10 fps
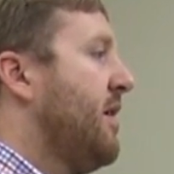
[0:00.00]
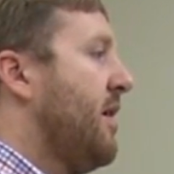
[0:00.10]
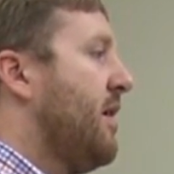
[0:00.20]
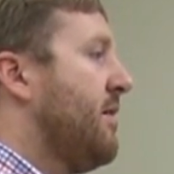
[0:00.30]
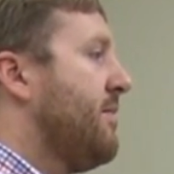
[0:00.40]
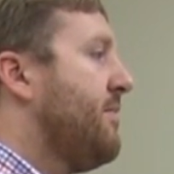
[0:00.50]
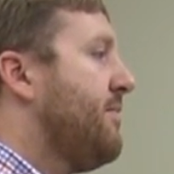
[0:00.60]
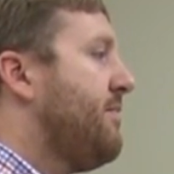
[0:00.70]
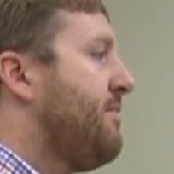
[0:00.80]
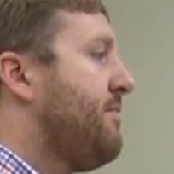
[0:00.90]
Is that is
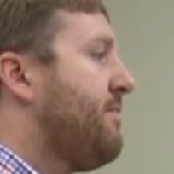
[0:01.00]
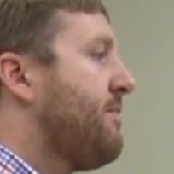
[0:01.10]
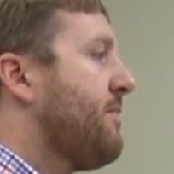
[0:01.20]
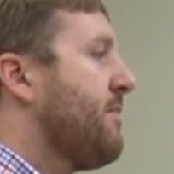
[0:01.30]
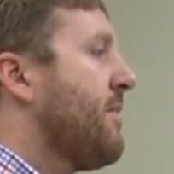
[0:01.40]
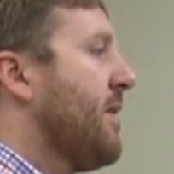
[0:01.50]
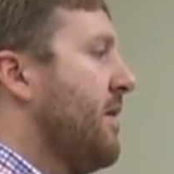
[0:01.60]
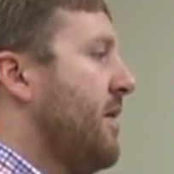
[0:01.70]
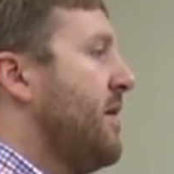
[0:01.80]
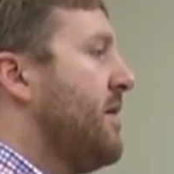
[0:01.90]
that similar?
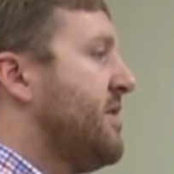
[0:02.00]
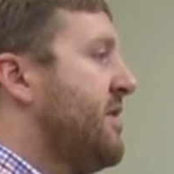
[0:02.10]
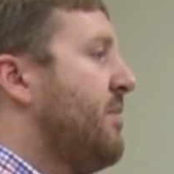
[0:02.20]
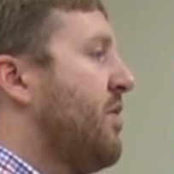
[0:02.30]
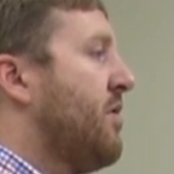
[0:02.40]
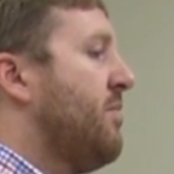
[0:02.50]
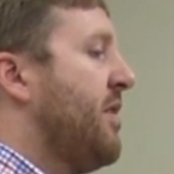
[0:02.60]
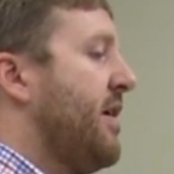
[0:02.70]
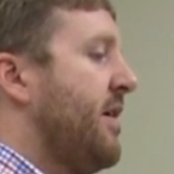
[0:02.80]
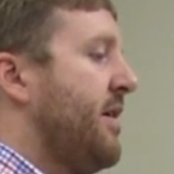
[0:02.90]
It's similar,
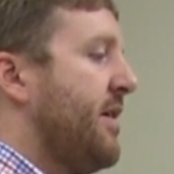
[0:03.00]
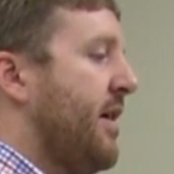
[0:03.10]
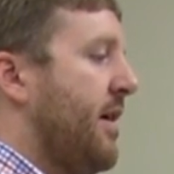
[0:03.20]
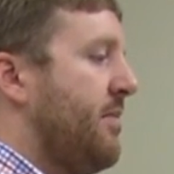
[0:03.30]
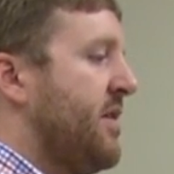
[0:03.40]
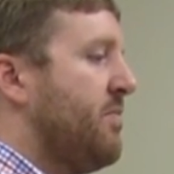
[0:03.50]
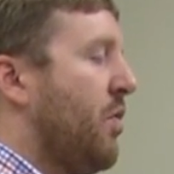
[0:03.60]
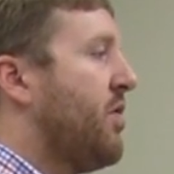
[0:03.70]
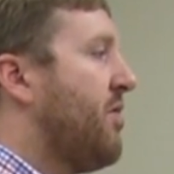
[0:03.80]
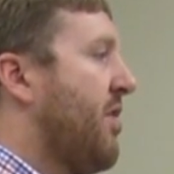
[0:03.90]
but it, um, it's
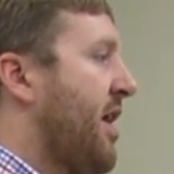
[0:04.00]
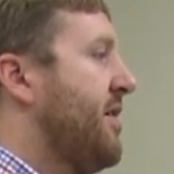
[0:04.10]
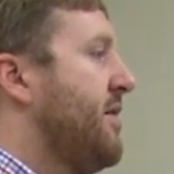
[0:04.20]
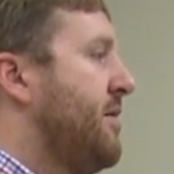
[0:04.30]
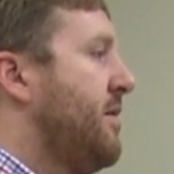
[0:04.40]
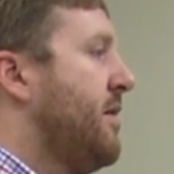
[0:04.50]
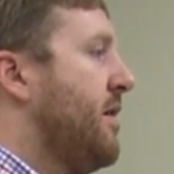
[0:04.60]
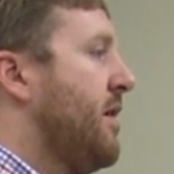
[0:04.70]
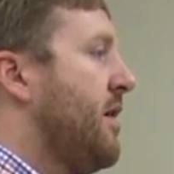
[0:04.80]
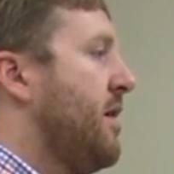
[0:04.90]
more directed. Uh
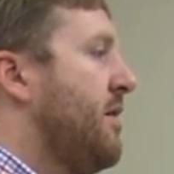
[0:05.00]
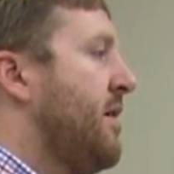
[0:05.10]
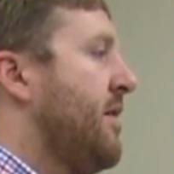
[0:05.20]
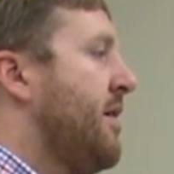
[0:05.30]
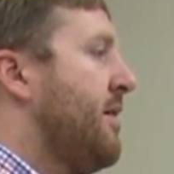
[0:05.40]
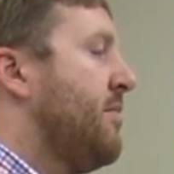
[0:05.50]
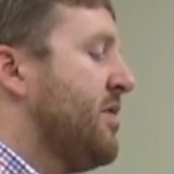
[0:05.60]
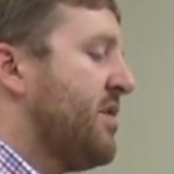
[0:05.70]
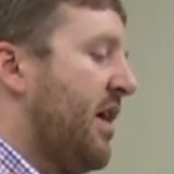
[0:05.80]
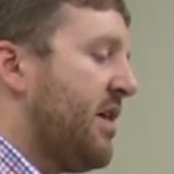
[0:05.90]
-huh. uh, and then
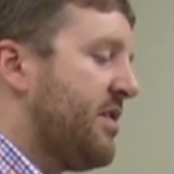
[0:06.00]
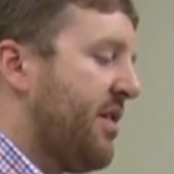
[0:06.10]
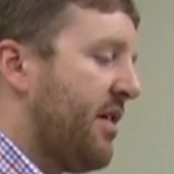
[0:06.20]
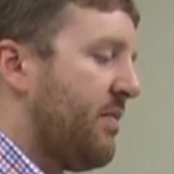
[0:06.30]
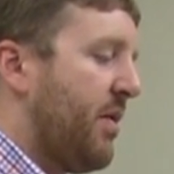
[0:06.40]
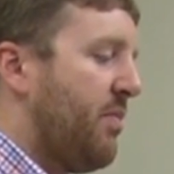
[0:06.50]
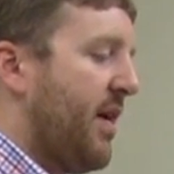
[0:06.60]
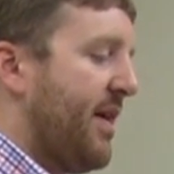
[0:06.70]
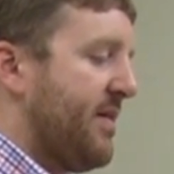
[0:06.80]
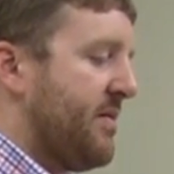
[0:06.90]
massage therapy
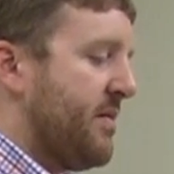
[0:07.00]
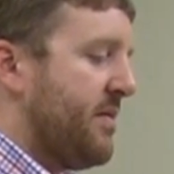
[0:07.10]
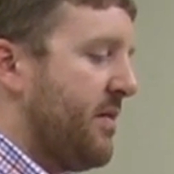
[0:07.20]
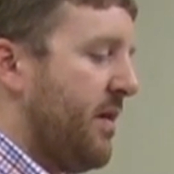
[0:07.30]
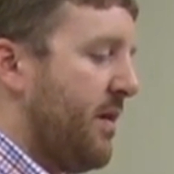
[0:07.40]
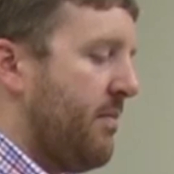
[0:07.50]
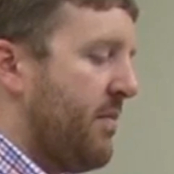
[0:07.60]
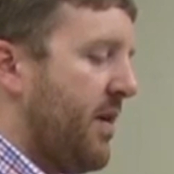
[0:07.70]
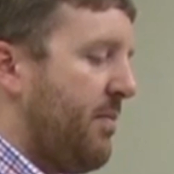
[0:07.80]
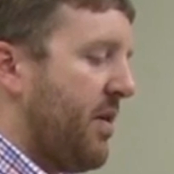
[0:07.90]
plans um,
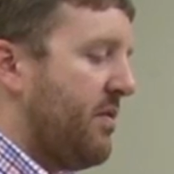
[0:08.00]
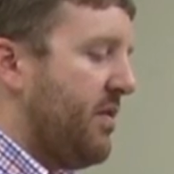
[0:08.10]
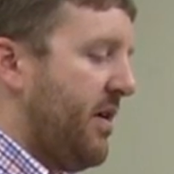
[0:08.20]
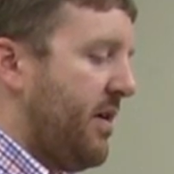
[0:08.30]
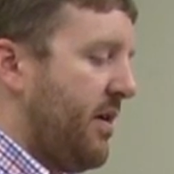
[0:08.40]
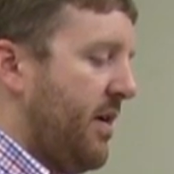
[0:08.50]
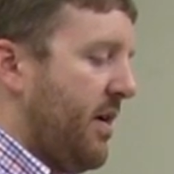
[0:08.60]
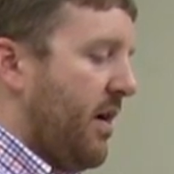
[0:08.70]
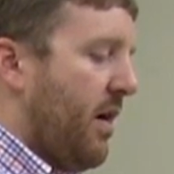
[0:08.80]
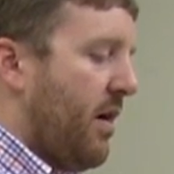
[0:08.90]
typically
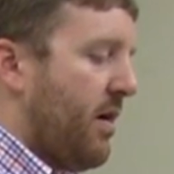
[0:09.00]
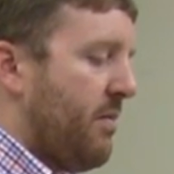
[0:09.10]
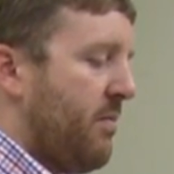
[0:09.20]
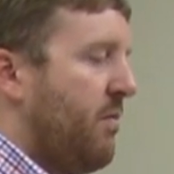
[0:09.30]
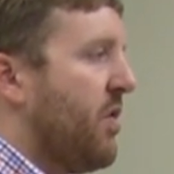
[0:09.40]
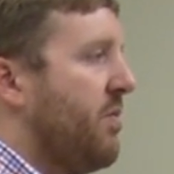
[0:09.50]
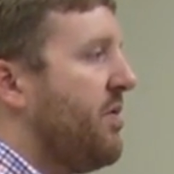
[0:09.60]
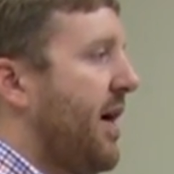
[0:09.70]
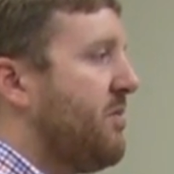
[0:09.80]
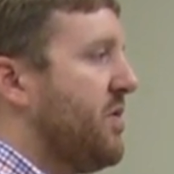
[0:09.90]
are
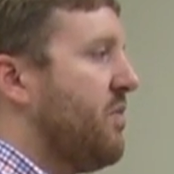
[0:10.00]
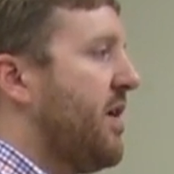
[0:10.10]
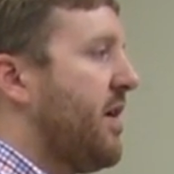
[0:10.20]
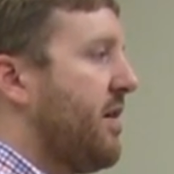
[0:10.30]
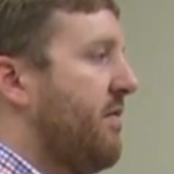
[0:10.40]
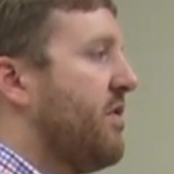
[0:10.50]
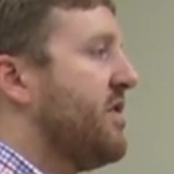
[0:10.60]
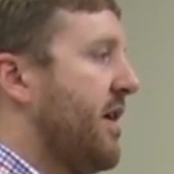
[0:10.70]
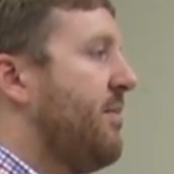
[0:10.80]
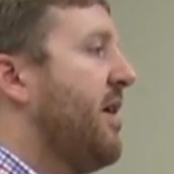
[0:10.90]
multiple times a week right. for
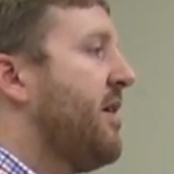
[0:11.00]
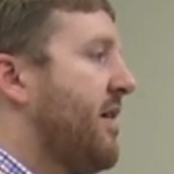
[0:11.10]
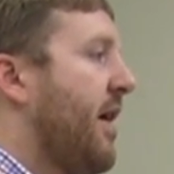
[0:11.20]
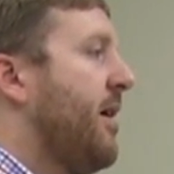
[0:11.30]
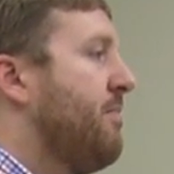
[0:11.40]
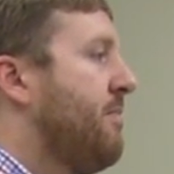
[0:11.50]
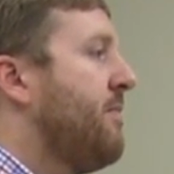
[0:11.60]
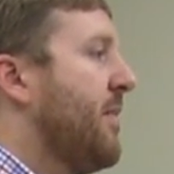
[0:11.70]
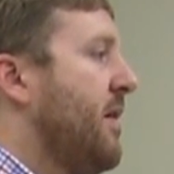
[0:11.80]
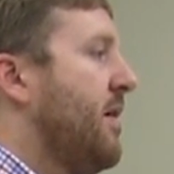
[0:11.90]
a set amount of time.
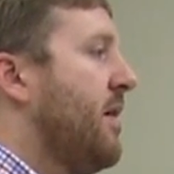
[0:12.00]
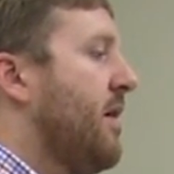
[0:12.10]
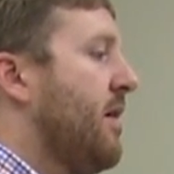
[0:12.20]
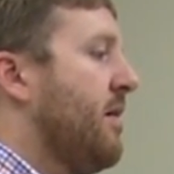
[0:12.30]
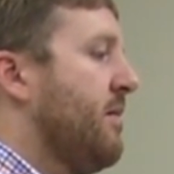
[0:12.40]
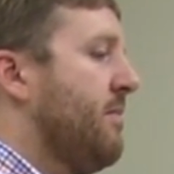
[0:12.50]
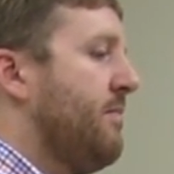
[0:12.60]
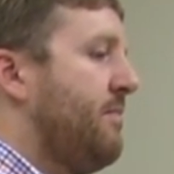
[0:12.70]
Right. Uh,